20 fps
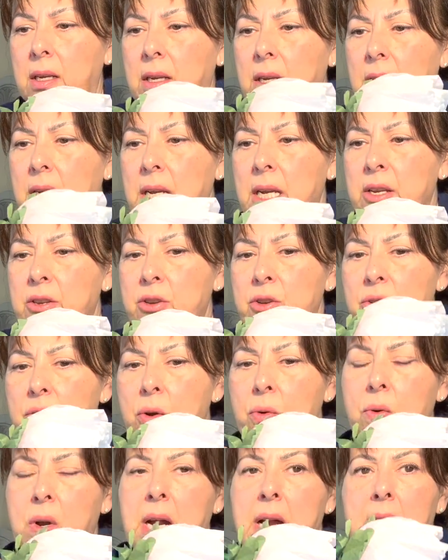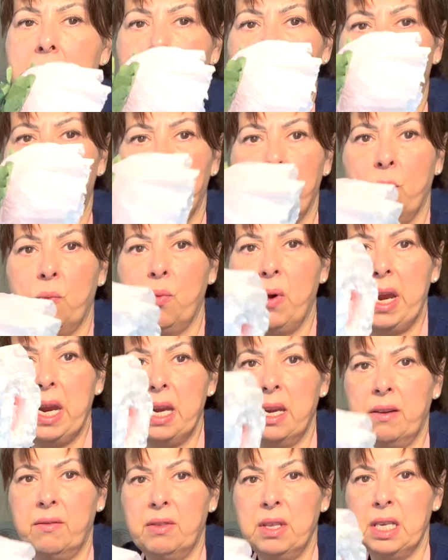and you know how the
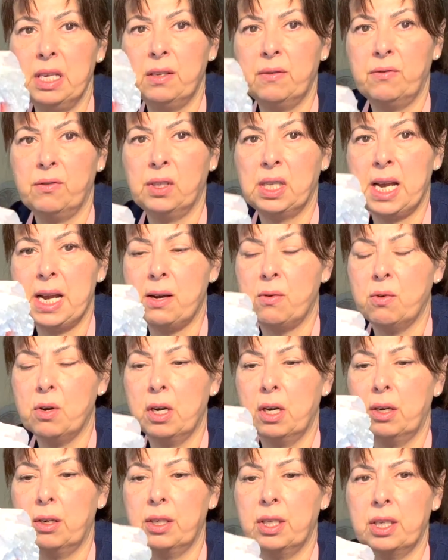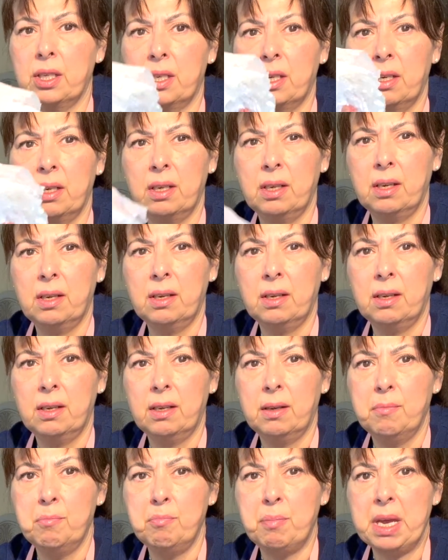weight of these flowers
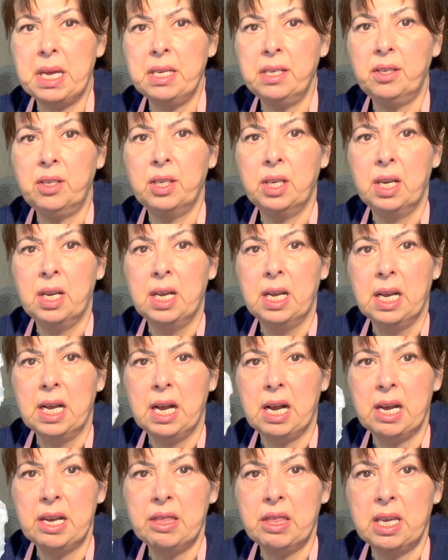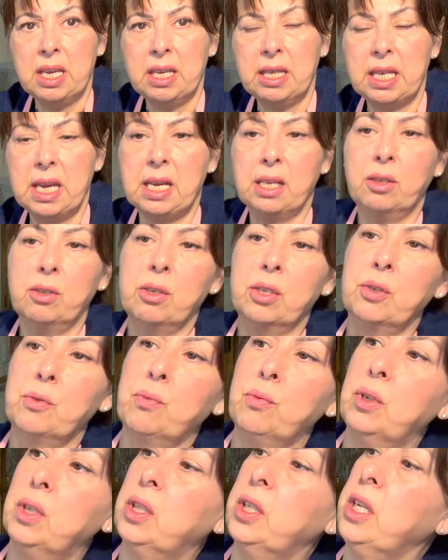bend. I think that looks
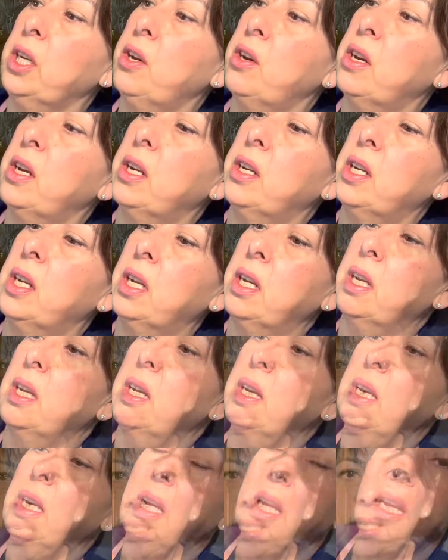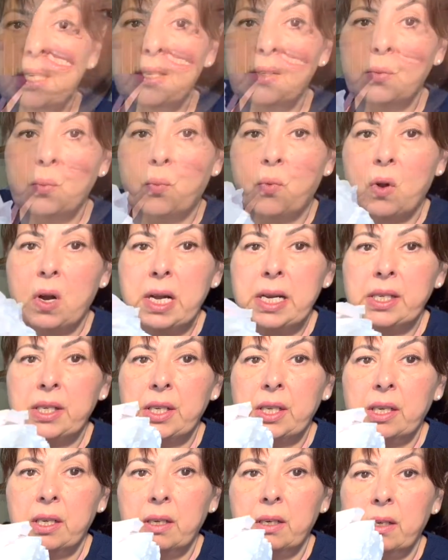really good. This is
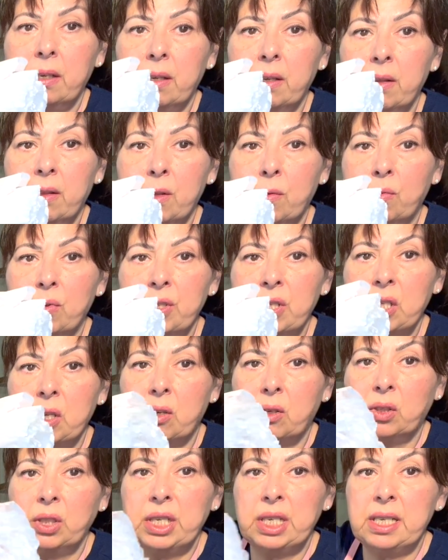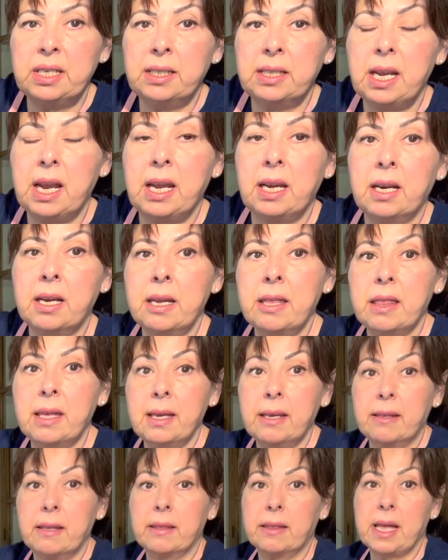what the result is, and I
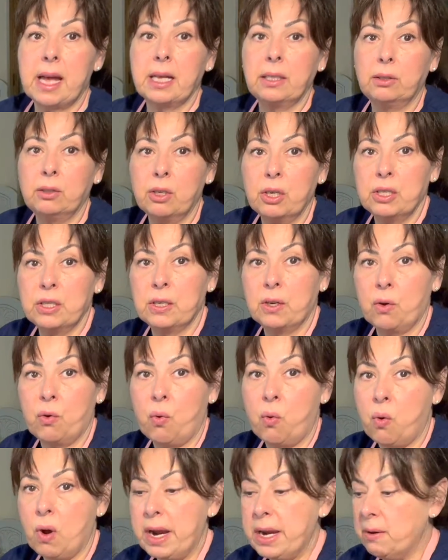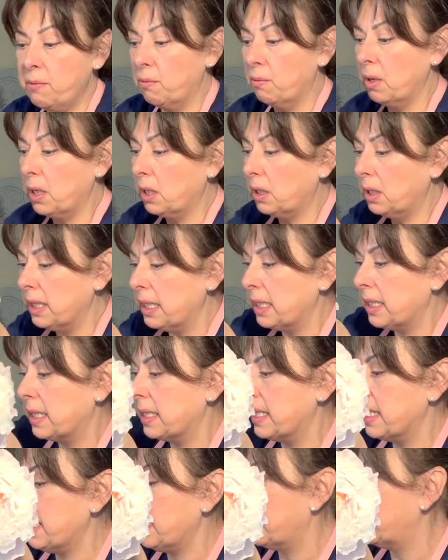think that that looks quite
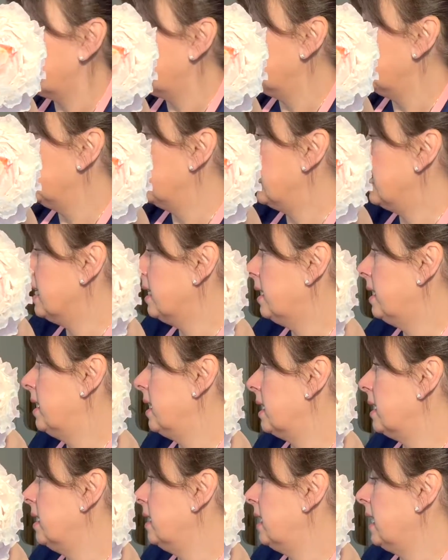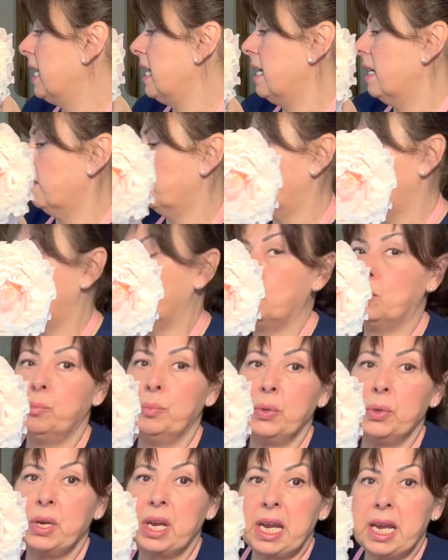realistic. It does in a full
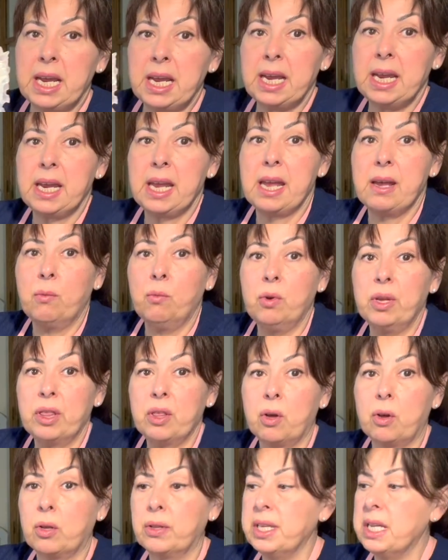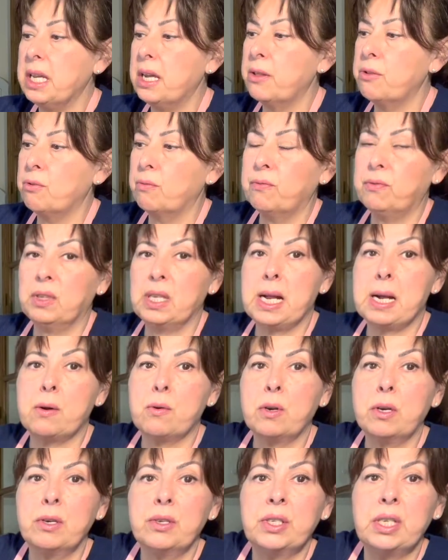bouquet and with all the other
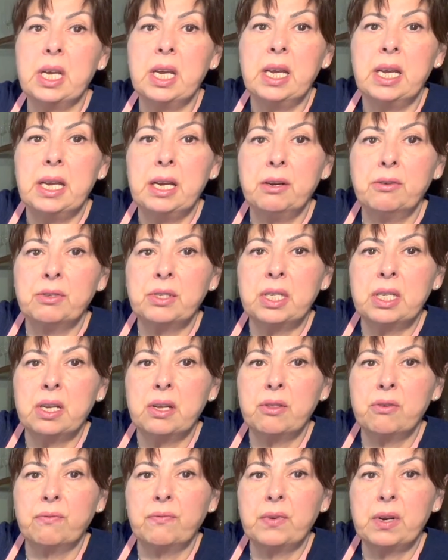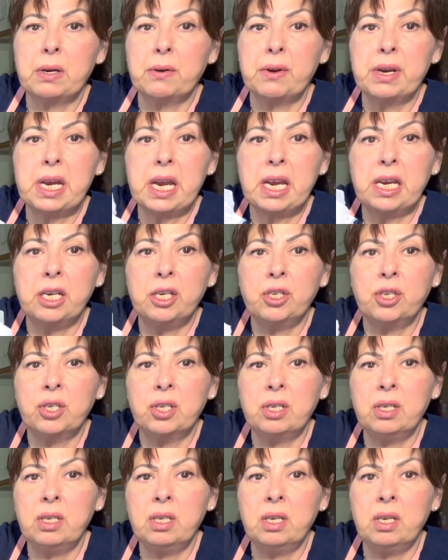flowers. Here's another
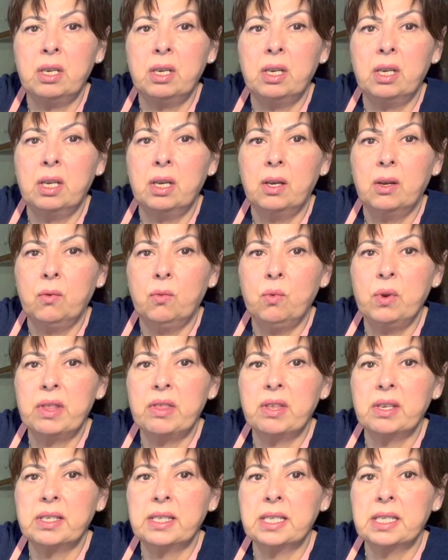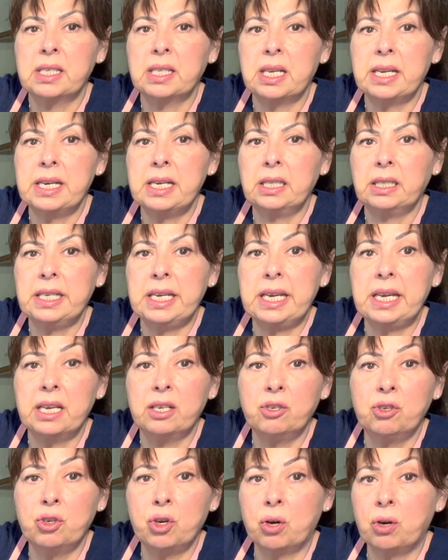variation with slightly
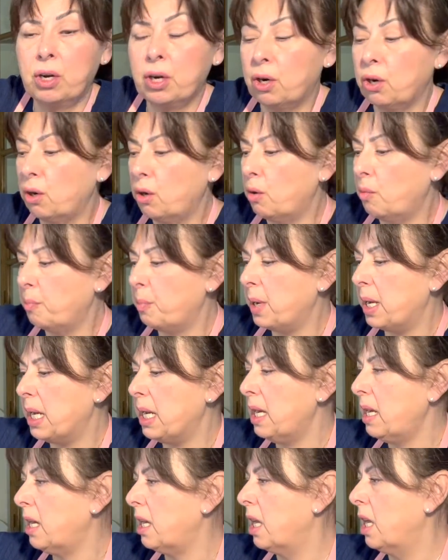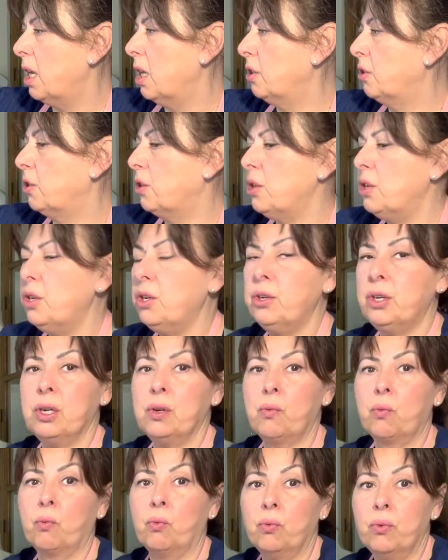darker pink. So you
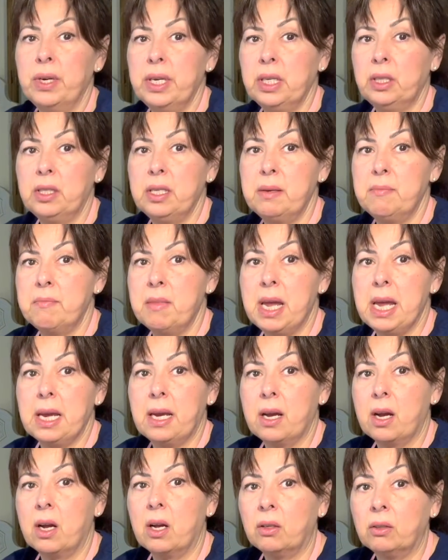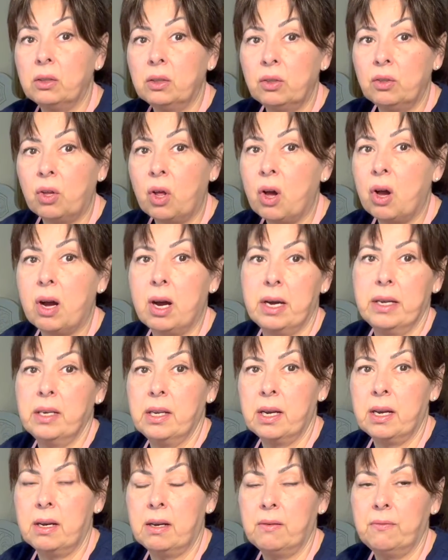could really make a lot
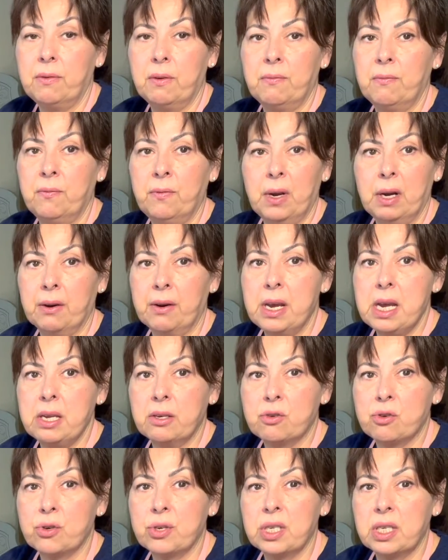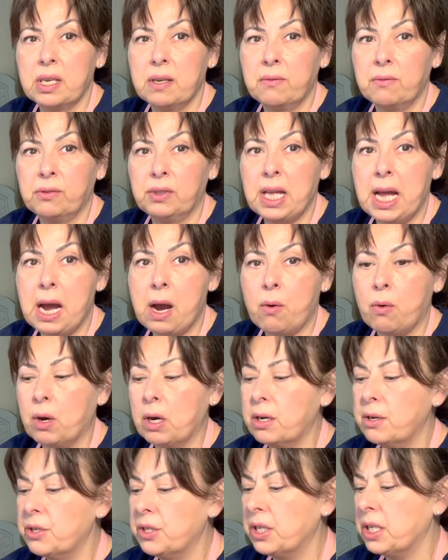of very interesting
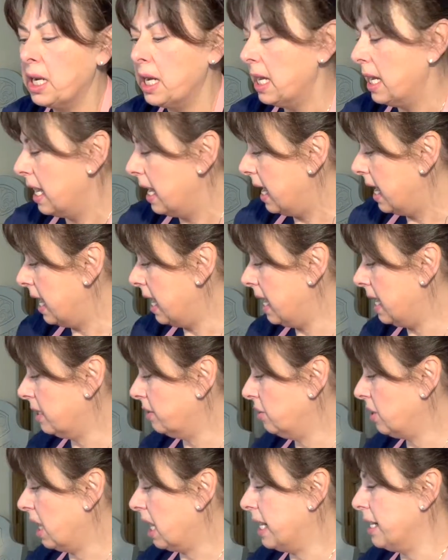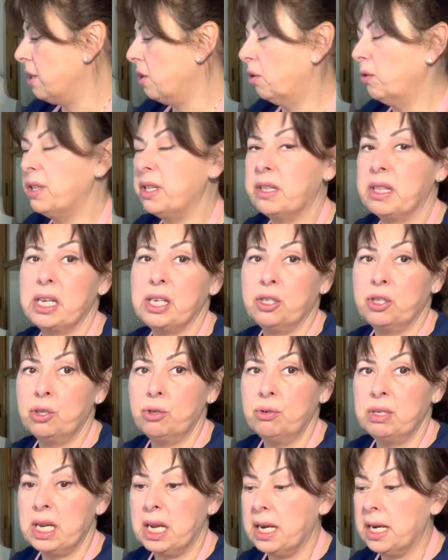flowers. And I know that they
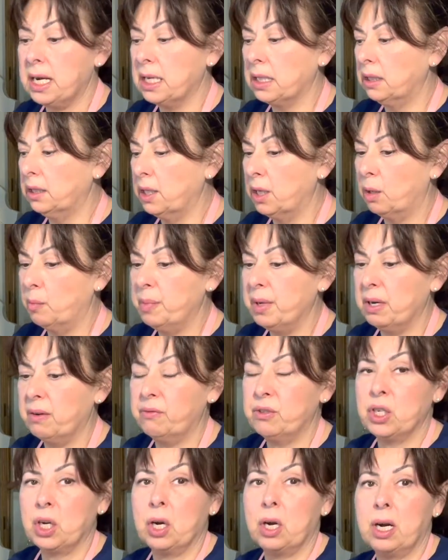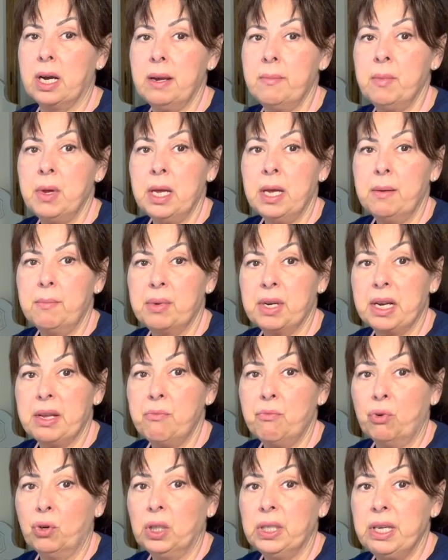do take a little bit of time, but I
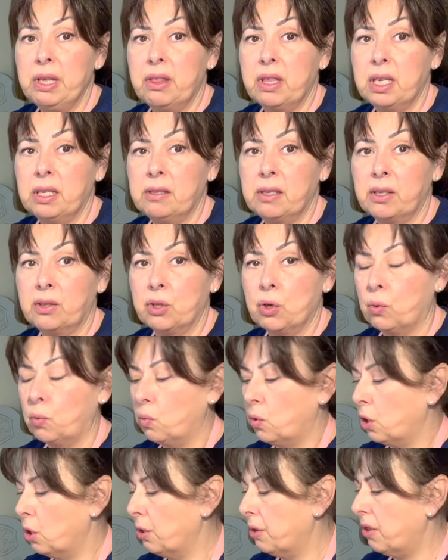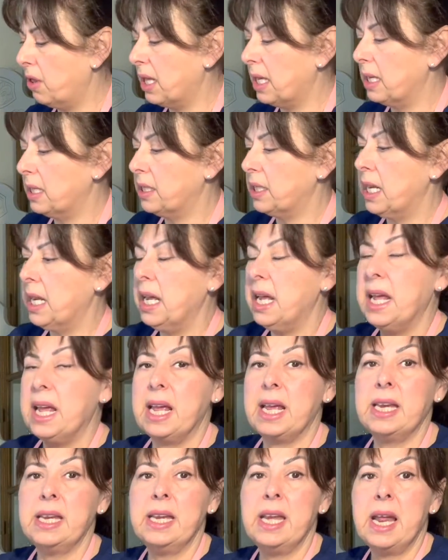really think that they're worth it.
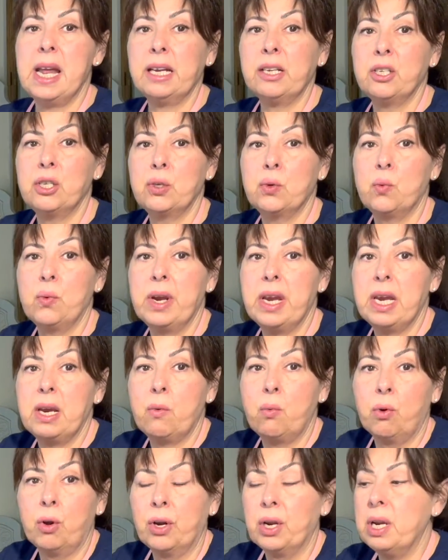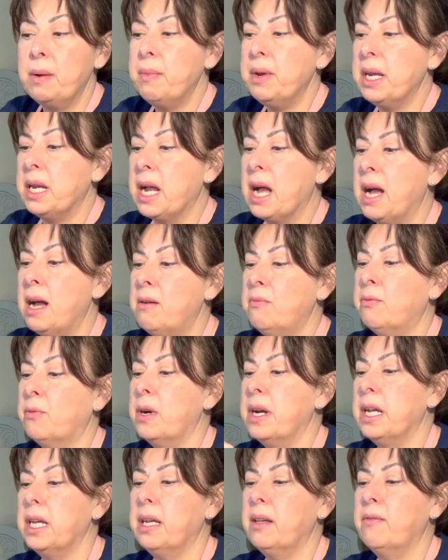And next week, we're going to be
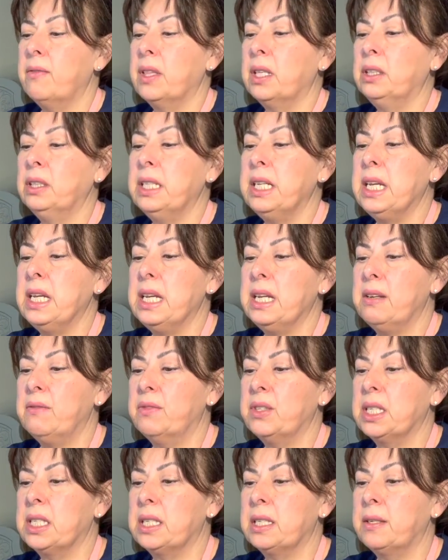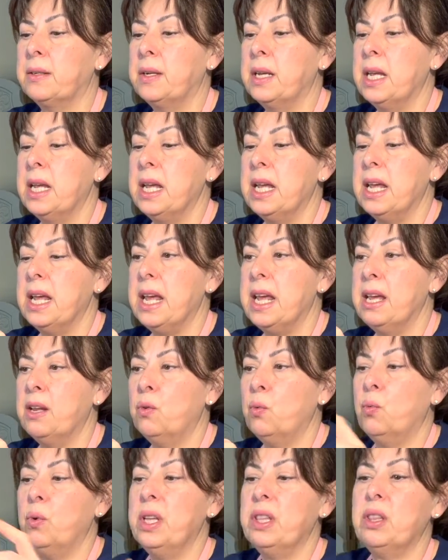covering the leaves.
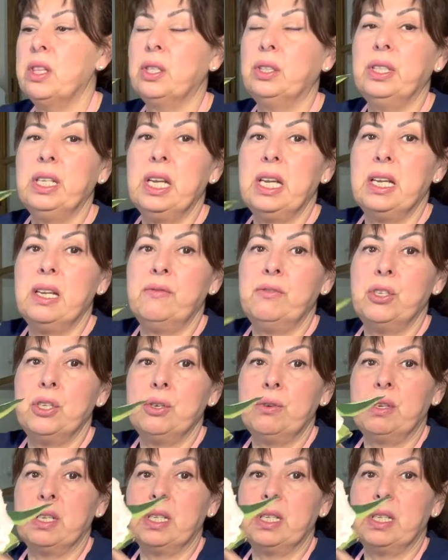And with the leaves, you can